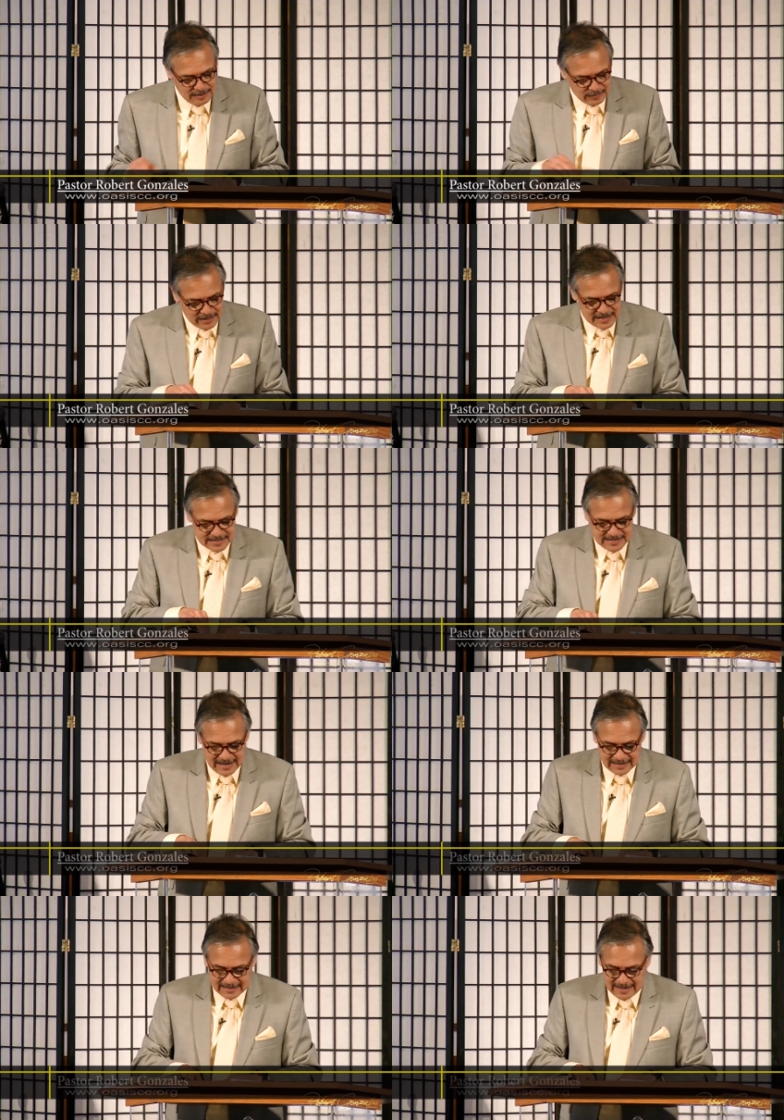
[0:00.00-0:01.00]
Praise
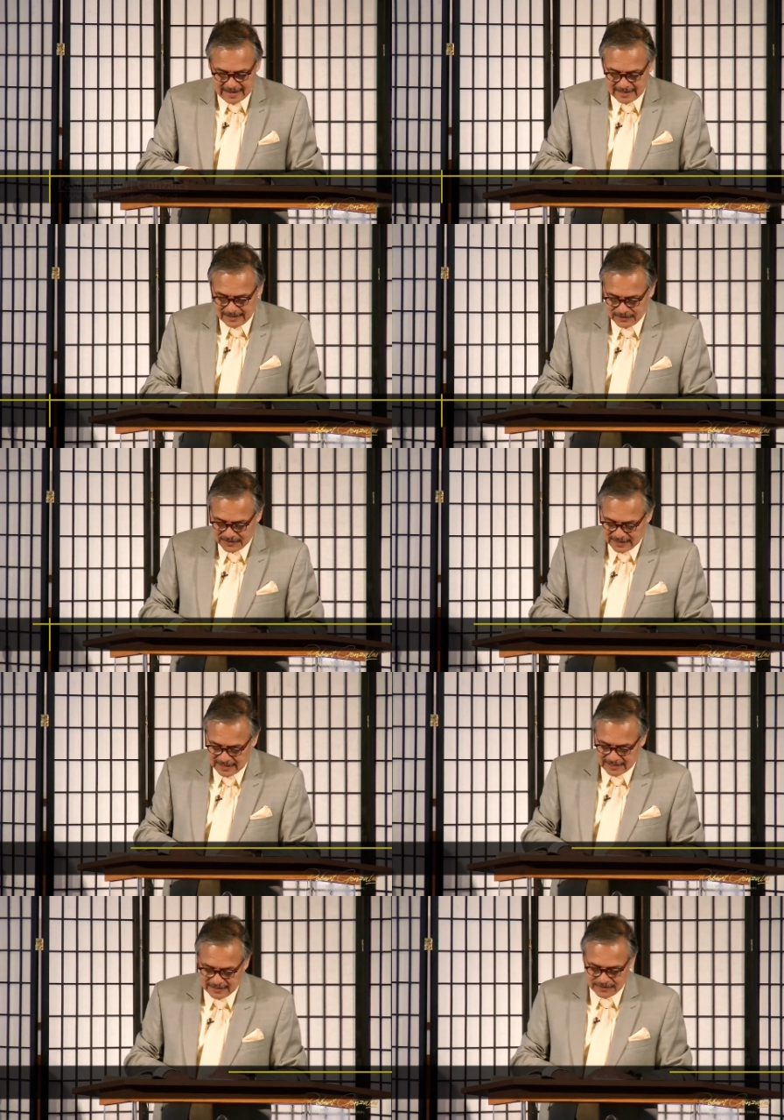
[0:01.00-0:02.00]
God. Hallelujah.
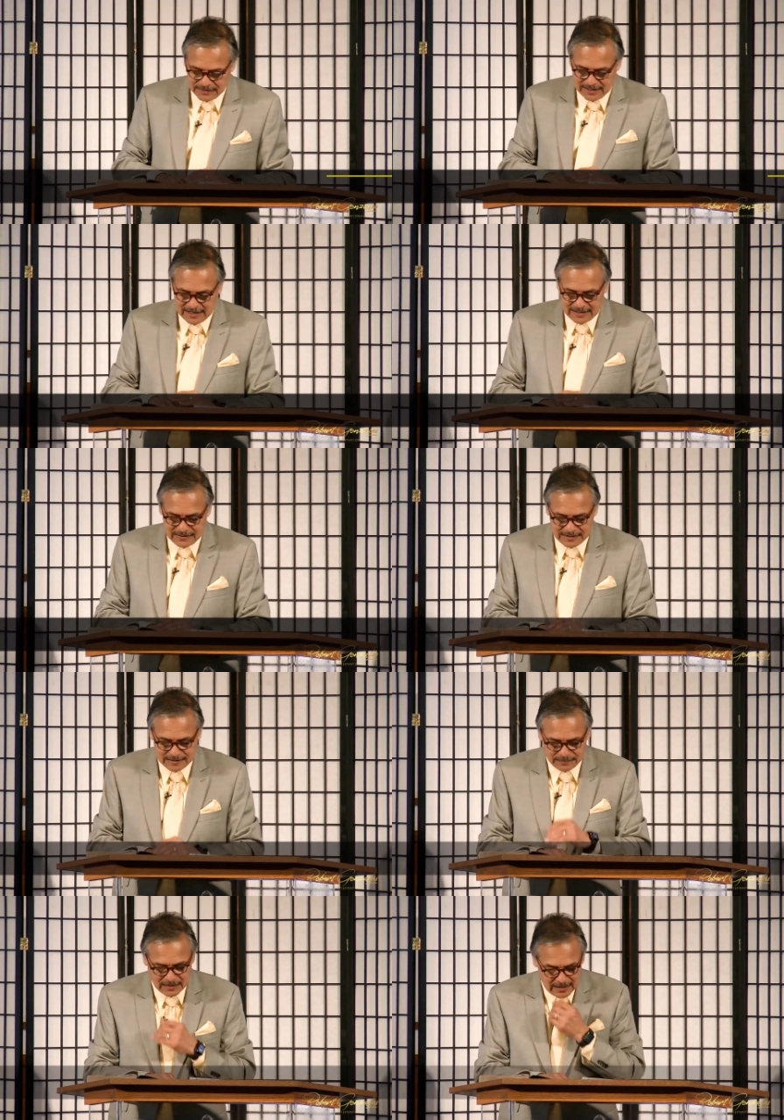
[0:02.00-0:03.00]
Hallelujah.
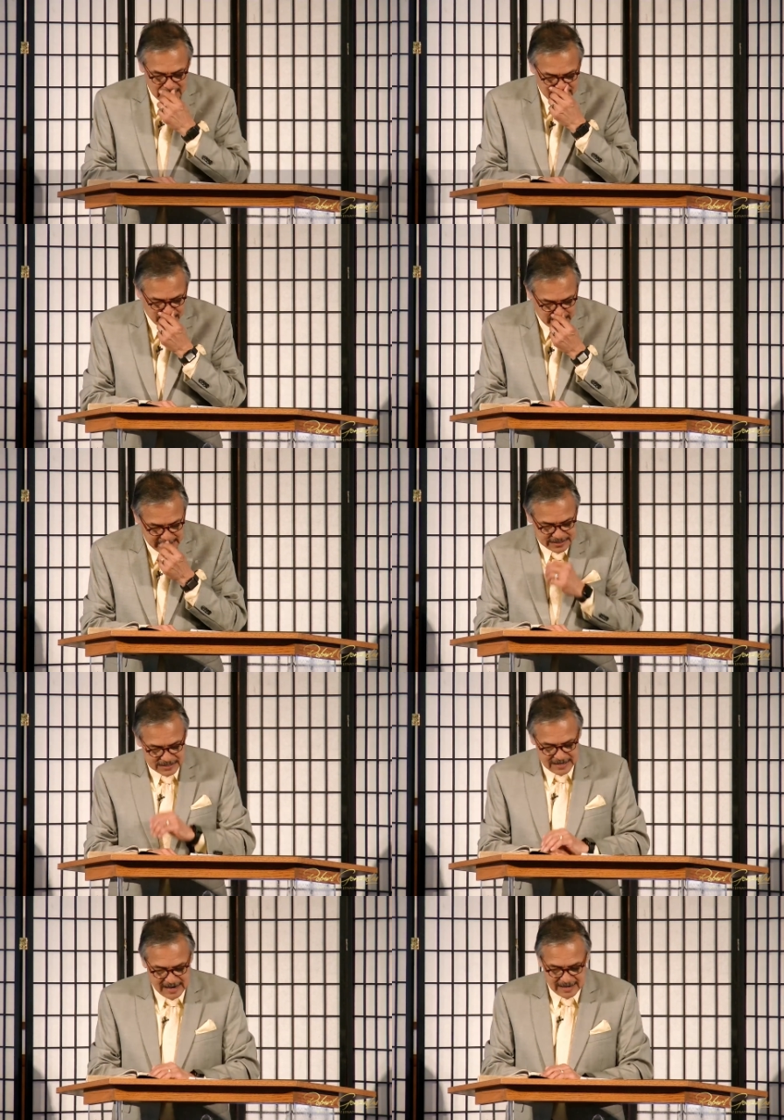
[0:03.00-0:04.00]
Hallelujah. Praise
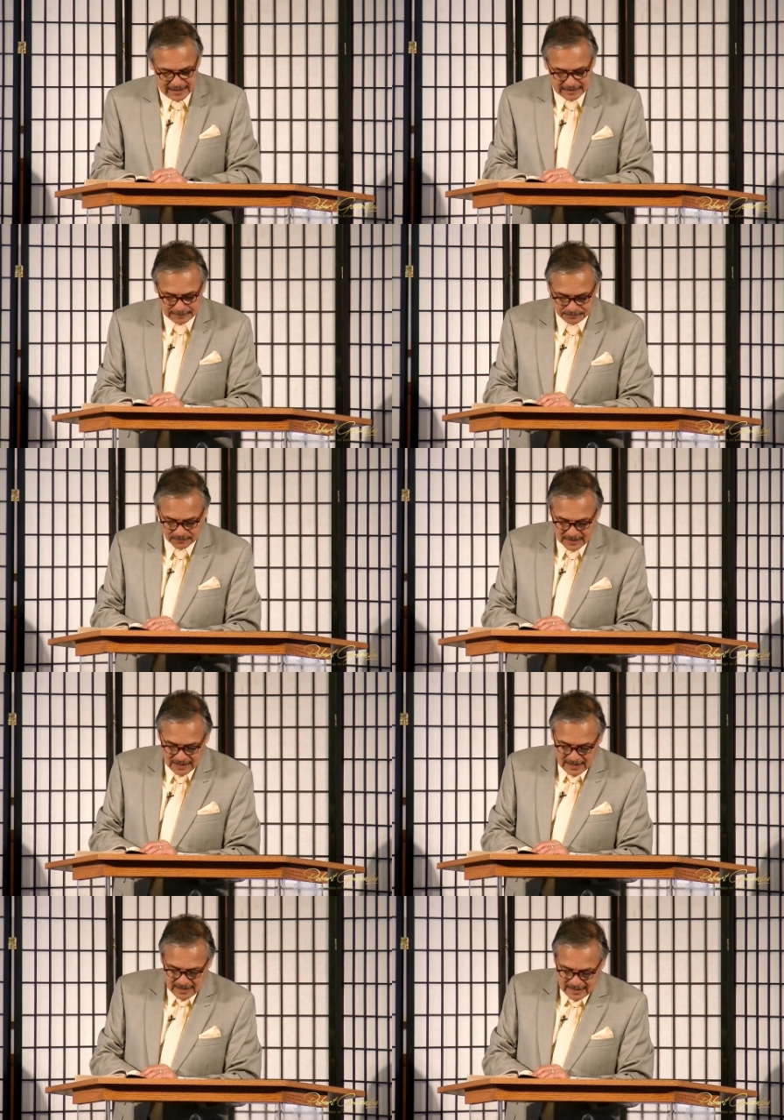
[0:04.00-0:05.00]
God.
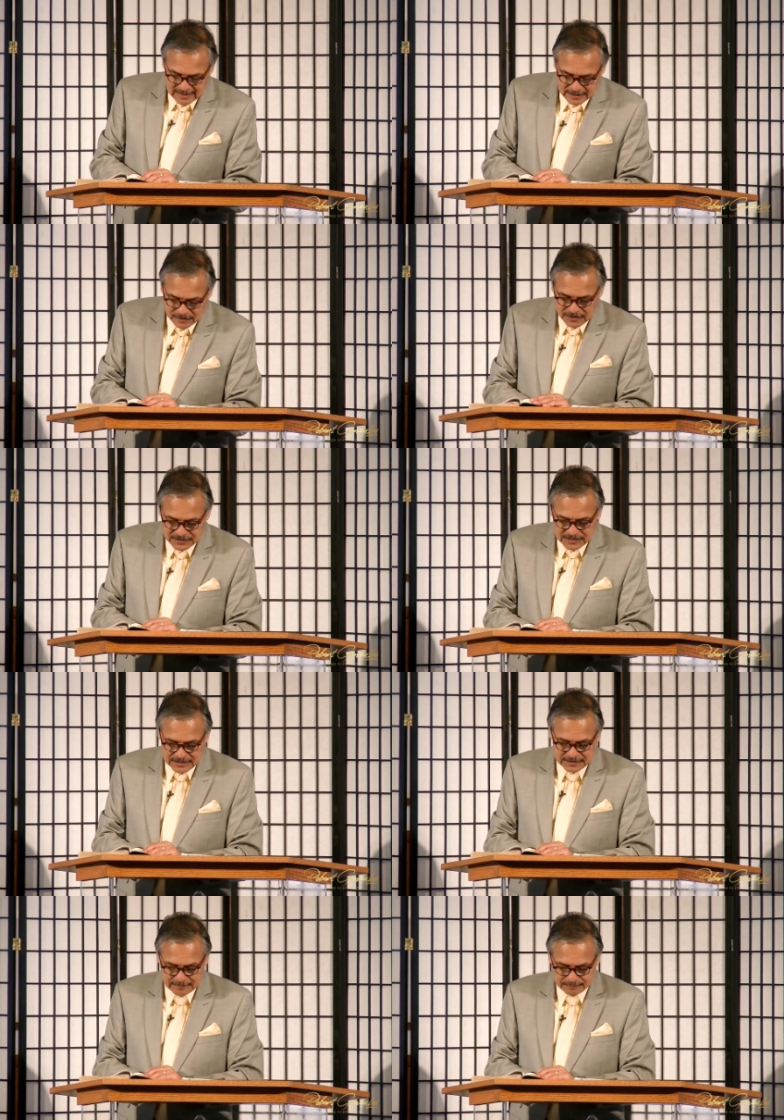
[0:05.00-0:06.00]
Now notice
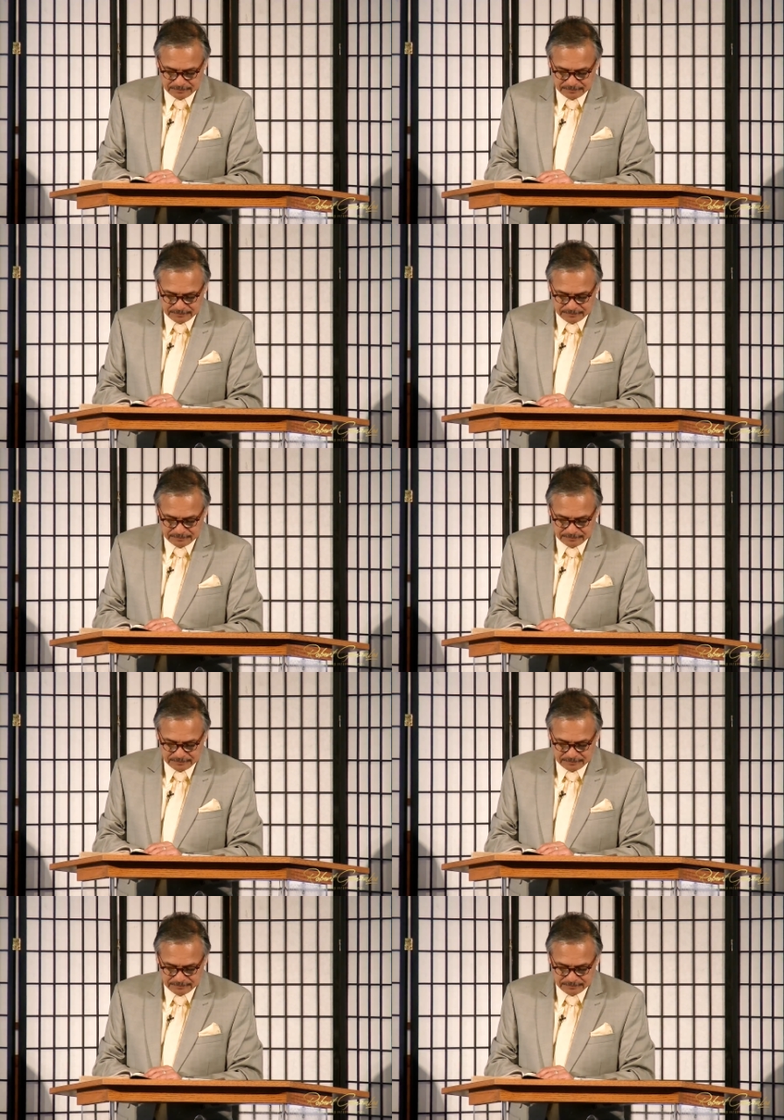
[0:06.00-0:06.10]
this.